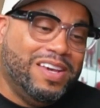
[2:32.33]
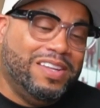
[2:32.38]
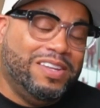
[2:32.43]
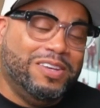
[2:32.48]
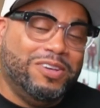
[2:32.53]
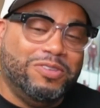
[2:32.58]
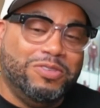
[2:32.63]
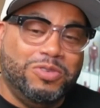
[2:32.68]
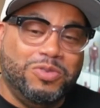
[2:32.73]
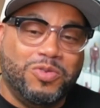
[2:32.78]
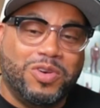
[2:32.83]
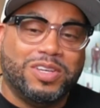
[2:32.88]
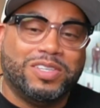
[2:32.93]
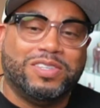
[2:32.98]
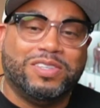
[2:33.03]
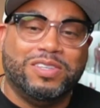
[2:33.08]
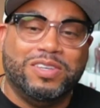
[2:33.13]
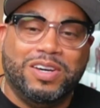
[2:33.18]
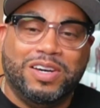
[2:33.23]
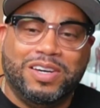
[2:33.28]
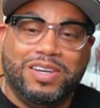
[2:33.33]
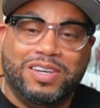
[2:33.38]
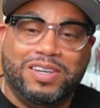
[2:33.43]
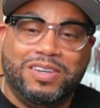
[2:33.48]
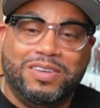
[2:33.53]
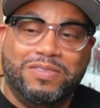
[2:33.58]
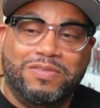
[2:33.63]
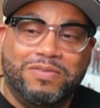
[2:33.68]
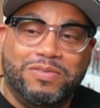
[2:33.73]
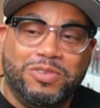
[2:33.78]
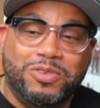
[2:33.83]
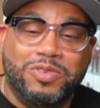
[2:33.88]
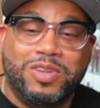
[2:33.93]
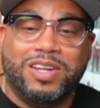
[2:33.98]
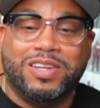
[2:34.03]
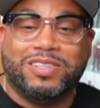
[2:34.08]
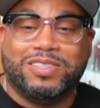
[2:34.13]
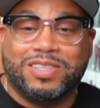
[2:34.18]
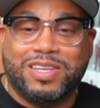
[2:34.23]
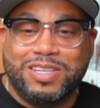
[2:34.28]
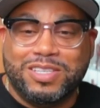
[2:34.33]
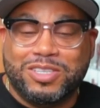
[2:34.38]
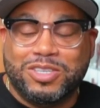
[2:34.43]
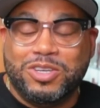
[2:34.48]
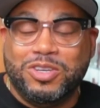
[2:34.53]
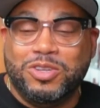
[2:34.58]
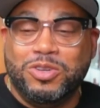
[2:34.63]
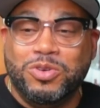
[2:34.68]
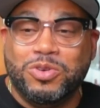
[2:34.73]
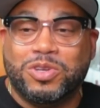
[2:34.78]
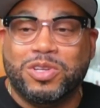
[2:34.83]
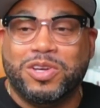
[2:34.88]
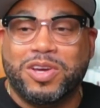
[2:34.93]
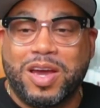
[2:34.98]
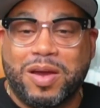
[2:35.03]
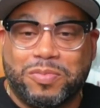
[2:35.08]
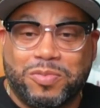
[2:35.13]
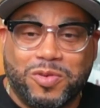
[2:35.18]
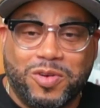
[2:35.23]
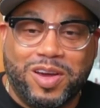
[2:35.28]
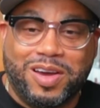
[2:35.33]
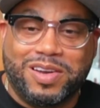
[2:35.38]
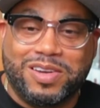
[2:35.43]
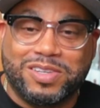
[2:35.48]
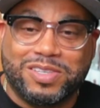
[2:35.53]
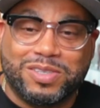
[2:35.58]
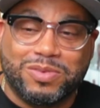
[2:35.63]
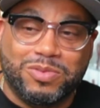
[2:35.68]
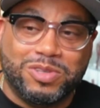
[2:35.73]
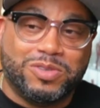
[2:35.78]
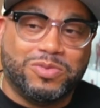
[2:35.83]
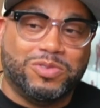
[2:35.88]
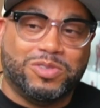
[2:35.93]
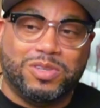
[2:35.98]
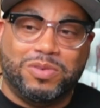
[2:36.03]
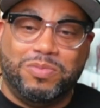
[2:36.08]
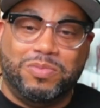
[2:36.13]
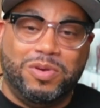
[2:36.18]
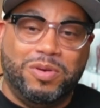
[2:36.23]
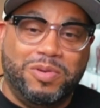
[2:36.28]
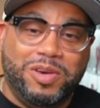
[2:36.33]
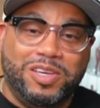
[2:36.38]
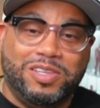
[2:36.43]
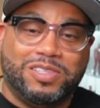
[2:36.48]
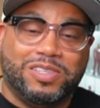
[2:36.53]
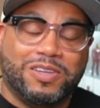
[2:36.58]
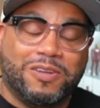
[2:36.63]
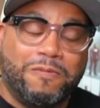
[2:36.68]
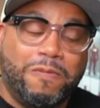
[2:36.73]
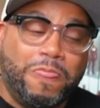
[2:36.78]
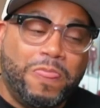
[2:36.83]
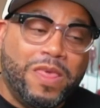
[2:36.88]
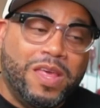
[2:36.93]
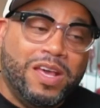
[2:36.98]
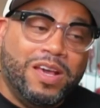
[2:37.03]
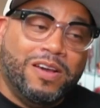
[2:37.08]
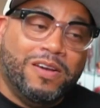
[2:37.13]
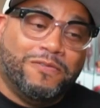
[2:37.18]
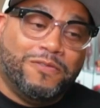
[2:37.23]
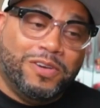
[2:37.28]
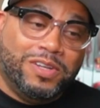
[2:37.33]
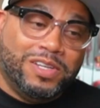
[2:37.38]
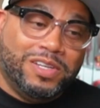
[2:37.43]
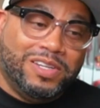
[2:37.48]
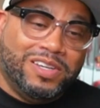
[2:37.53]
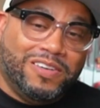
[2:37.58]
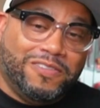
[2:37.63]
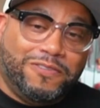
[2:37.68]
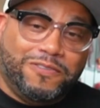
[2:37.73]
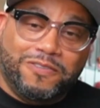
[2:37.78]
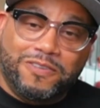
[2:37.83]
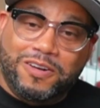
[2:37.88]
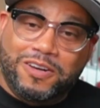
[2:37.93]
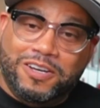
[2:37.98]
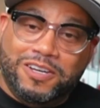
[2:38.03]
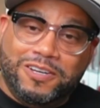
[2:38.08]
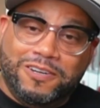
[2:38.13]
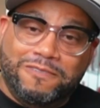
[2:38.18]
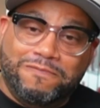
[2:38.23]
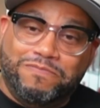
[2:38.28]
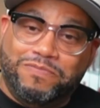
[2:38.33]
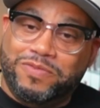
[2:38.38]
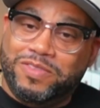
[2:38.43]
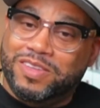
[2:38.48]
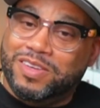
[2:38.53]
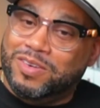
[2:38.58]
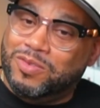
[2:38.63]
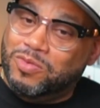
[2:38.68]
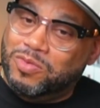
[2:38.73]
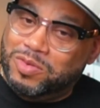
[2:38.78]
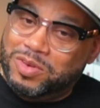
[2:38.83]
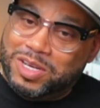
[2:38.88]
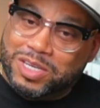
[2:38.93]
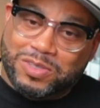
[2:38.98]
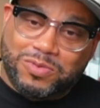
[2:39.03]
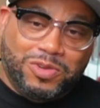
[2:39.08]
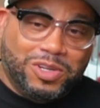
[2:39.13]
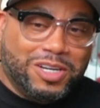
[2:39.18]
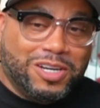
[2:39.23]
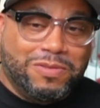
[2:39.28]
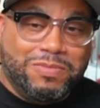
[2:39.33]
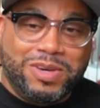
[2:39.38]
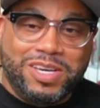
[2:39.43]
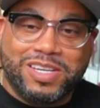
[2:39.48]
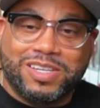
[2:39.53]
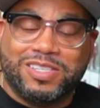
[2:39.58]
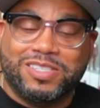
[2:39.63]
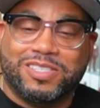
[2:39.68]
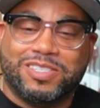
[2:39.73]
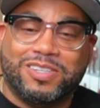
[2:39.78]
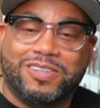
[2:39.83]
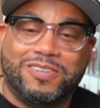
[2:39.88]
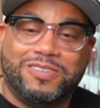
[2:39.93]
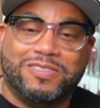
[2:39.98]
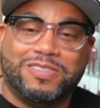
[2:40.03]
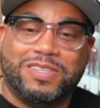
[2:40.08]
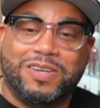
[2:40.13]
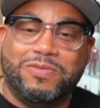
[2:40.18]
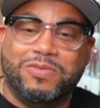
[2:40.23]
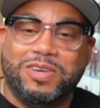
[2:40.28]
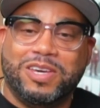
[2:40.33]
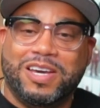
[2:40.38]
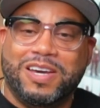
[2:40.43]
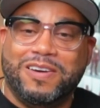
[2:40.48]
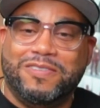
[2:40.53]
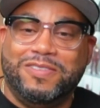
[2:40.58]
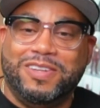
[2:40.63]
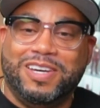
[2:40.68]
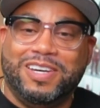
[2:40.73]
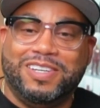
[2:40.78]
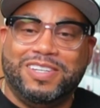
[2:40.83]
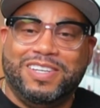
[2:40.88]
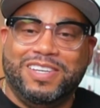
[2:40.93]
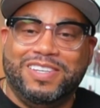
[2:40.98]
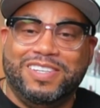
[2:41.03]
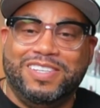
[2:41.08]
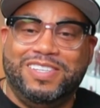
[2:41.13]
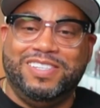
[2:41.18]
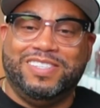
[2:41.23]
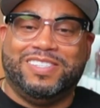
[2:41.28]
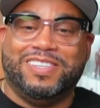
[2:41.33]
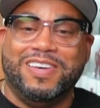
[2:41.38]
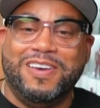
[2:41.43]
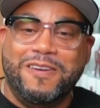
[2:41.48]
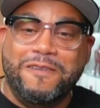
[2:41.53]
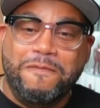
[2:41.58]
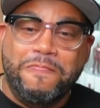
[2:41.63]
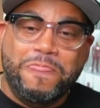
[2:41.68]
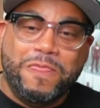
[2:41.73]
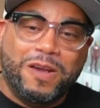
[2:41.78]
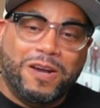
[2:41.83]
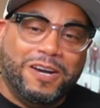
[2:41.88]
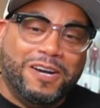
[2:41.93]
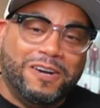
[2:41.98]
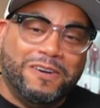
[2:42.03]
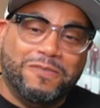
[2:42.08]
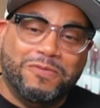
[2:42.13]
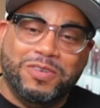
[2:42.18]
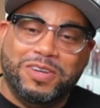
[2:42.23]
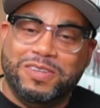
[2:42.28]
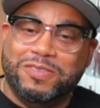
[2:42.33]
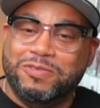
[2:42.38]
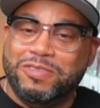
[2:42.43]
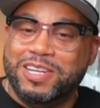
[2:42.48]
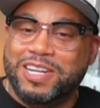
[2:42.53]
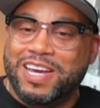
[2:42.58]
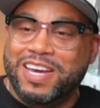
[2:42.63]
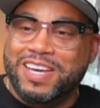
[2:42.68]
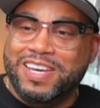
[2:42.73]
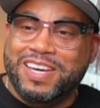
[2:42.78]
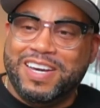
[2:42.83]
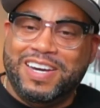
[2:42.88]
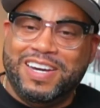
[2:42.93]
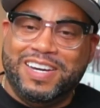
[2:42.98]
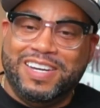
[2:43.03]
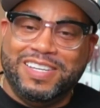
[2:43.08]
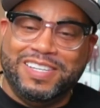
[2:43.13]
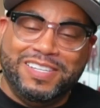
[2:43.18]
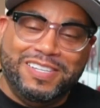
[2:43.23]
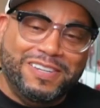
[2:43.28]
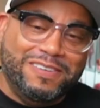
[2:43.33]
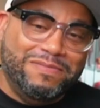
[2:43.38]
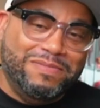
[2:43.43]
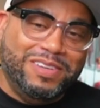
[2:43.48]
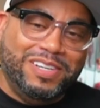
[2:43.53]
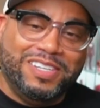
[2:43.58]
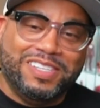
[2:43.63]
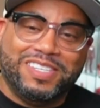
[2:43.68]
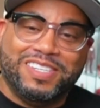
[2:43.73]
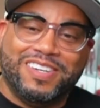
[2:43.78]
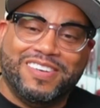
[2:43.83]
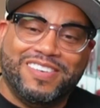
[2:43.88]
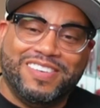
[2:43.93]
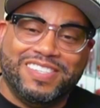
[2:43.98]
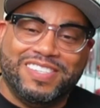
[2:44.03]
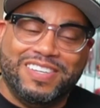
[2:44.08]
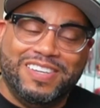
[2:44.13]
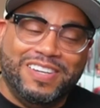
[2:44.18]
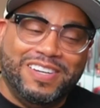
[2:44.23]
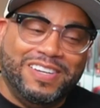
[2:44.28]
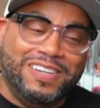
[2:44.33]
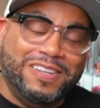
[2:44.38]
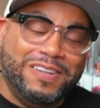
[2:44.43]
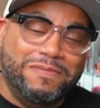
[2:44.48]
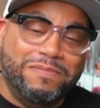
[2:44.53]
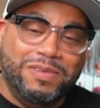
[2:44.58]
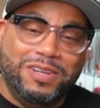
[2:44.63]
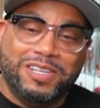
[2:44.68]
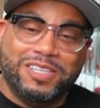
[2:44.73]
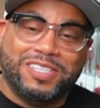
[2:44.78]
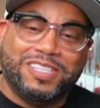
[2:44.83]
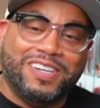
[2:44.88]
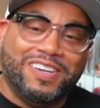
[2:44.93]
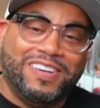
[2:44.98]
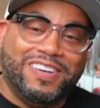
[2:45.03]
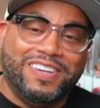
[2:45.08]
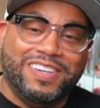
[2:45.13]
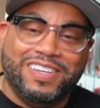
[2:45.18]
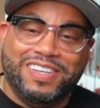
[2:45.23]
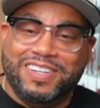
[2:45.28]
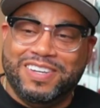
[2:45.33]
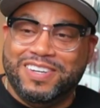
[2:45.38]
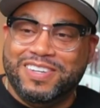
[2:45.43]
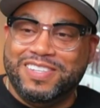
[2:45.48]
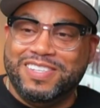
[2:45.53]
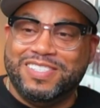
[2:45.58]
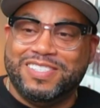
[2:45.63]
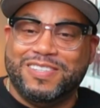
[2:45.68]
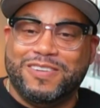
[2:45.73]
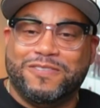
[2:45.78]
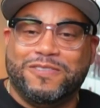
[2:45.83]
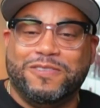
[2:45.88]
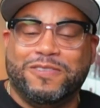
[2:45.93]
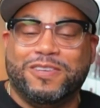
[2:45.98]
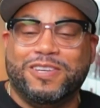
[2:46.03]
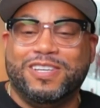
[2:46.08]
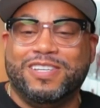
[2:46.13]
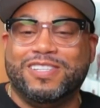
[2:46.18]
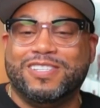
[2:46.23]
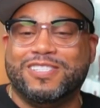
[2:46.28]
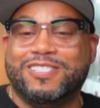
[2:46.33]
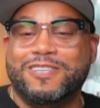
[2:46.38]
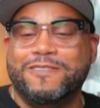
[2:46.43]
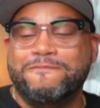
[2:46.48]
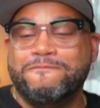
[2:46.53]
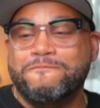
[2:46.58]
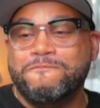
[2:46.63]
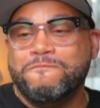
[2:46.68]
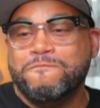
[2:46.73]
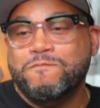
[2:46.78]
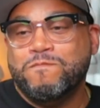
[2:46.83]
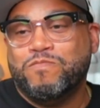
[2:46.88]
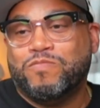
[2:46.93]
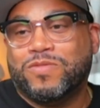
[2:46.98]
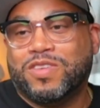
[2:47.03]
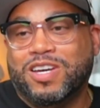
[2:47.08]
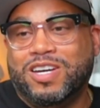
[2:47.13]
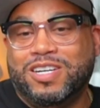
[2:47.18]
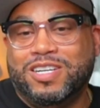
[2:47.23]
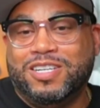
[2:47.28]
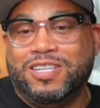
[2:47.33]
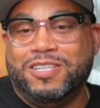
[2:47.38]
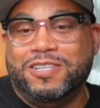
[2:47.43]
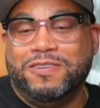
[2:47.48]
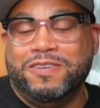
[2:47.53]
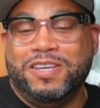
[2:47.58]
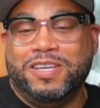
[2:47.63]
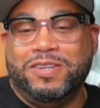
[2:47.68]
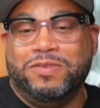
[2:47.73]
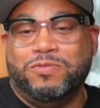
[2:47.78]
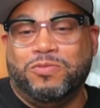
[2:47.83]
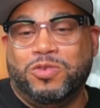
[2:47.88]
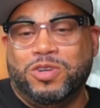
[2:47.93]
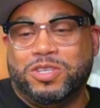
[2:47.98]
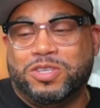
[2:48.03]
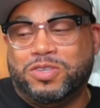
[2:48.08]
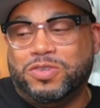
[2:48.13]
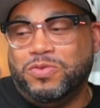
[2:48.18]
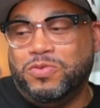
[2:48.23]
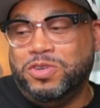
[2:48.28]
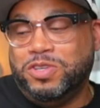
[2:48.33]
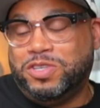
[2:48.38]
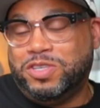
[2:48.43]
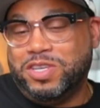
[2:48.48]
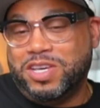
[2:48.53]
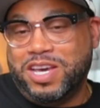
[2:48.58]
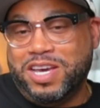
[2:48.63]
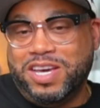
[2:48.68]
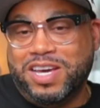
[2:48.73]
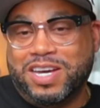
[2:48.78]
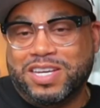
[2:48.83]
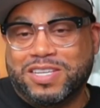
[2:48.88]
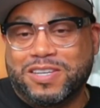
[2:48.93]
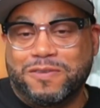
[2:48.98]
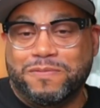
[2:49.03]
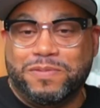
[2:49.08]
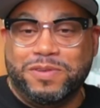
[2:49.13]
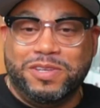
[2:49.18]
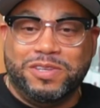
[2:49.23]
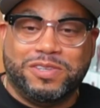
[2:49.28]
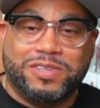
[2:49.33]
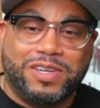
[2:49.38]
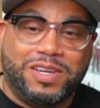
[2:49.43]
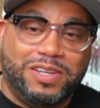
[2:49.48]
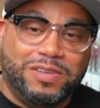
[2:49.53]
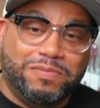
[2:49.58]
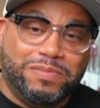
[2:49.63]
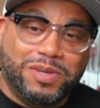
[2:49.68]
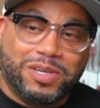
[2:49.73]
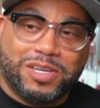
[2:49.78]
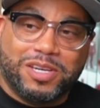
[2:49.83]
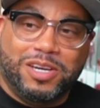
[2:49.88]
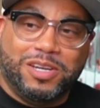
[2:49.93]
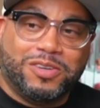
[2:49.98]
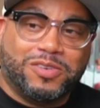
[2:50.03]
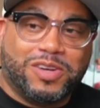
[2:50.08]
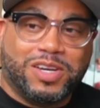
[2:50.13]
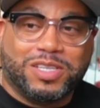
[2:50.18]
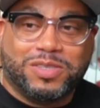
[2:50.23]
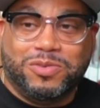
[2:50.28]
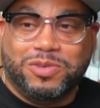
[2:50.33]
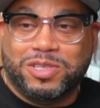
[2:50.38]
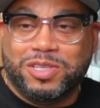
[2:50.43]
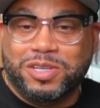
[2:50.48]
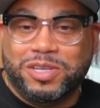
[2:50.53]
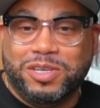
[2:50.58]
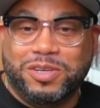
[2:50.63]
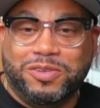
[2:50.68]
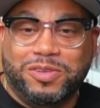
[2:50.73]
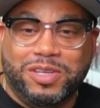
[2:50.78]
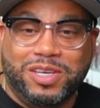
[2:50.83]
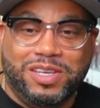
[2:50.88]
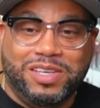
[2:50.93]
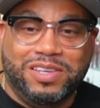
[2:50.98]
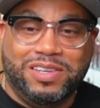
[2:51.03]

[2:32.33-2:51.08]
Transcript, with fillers: the U.S. Uh, United States nuclear apparatus, which was amazing. Funny enough, uh, that's one of the main concerns that we have nowadays with with AI and the military, the military, and all these different things uh, in which we see AI companies signing big contracts with the DoD